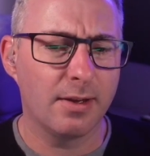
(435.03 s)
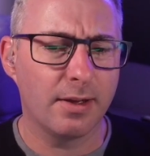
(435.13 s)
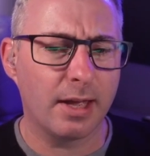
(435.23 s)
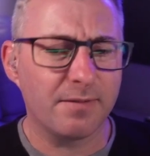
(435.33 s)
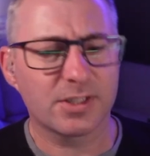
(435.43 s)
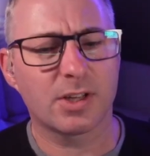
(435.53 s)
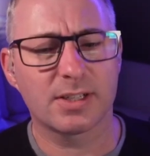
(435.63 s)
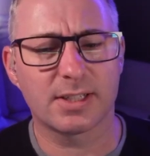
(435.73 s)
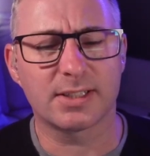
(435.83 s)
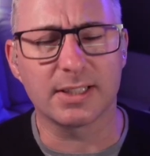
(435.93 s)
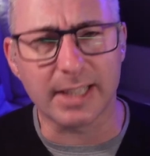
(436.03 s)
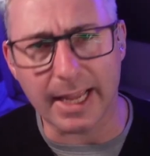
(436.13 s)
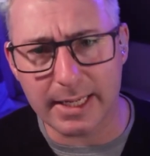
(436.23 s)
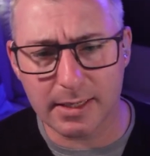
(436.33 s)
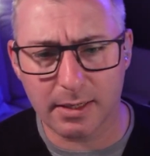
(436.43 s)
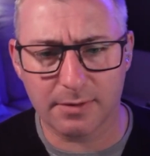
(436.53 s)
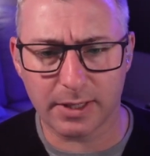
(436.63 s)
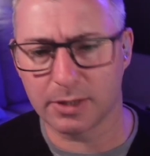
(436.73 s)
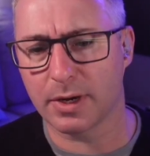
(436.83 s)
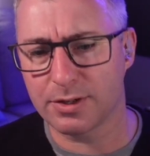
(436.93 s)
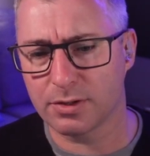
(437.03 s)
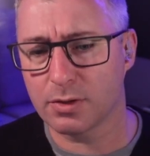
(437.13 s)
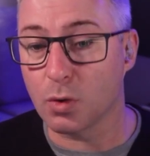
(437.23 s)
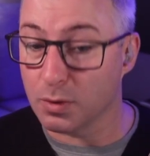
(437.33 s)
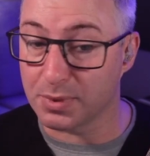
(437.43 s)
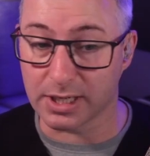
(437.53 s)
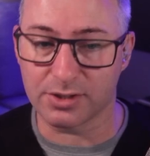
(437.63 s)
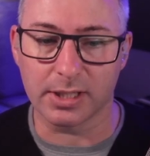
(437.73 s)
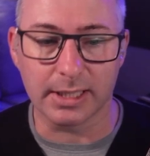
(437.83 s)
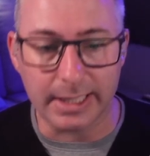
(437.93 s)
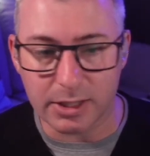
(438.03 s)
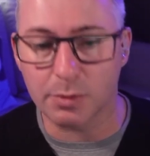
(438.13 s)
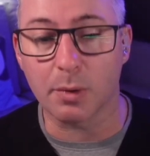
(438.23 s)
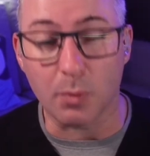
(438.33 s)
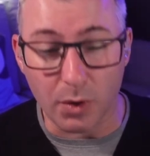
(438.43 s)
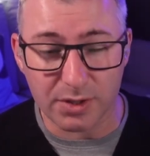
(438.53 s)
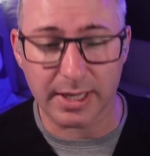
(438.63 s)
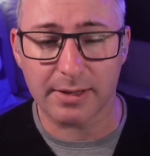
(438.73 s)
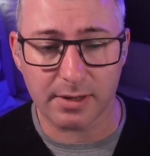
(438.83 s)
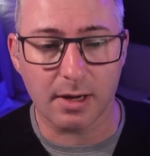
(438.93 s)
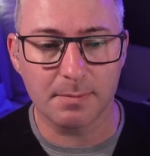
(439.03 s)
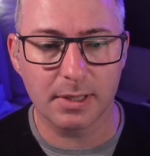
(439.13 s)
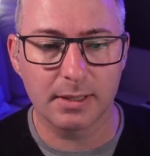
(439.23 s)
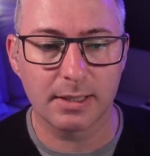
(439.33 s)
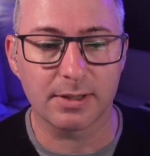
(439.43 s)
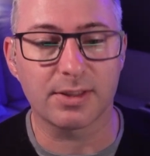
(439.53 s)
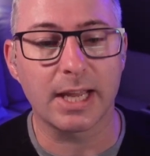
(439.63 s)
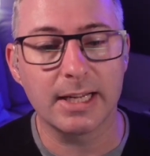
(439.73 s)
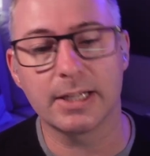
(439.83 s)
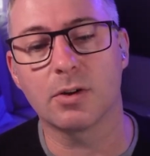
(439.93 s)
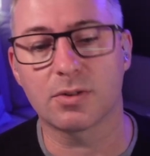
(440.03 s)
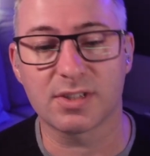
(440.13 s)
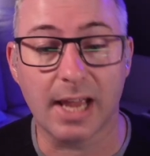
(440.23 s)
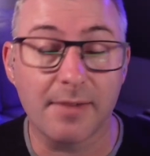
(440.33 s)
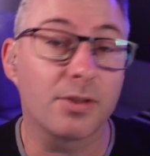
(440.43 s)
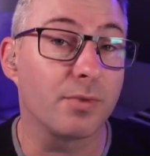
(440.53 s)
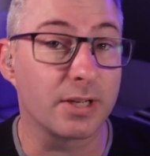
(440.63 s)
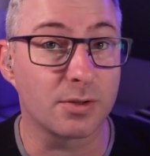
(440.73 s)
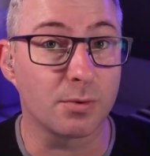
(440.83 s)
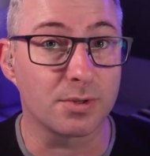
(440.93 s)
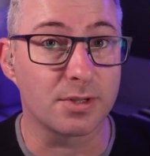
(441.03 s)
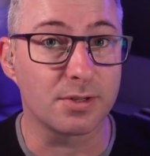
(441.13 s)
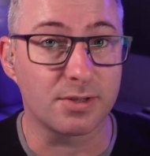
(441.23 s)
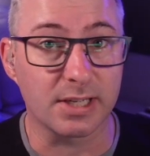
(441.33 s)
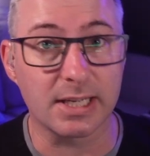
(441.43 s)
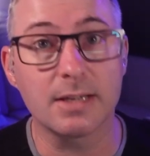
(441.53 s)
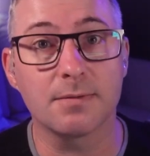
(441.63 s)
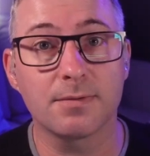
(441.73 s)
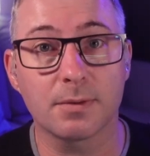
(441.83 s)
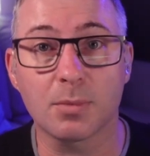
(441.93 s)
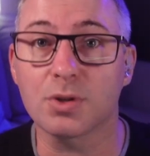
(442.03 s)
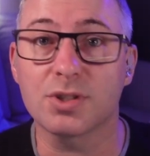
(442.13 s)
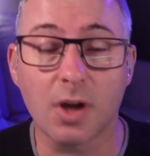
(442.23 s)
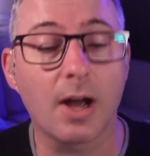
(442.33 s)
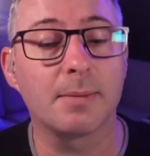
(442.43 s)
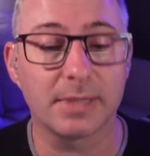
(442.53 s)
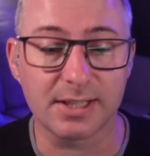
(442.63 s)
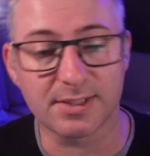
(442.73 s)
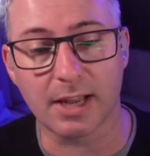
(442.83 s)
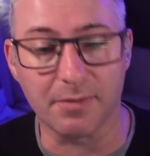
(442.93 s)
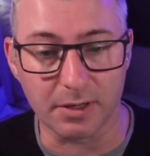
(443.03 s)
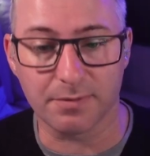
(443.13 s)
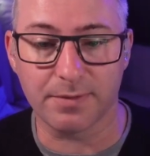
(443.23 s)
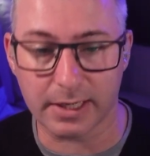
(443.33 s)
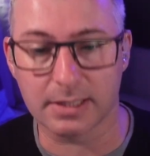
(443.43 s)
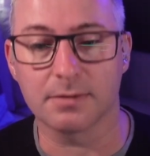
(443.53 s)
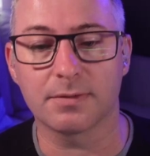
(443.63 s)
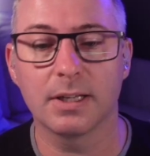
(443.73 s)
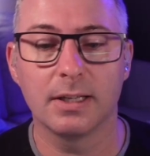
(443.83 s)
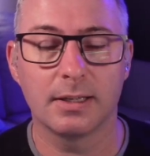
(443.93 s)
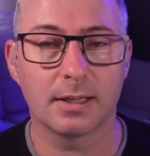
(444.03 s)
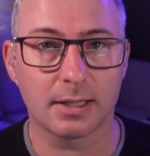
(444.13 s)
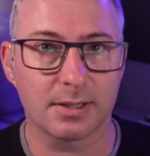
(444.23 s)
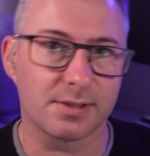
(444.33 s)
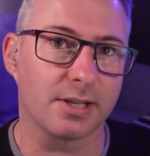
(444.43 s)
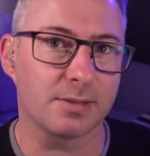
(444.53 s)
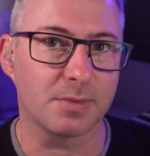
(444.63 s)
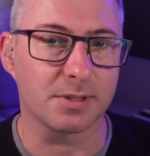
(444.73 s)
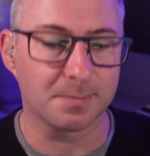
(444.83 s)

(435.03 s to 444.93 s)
emphasize that delaying evaluation could potentially lead to a worse outcome, and that the ED doctors have the resources to give the most timely, safe, and effective assessment.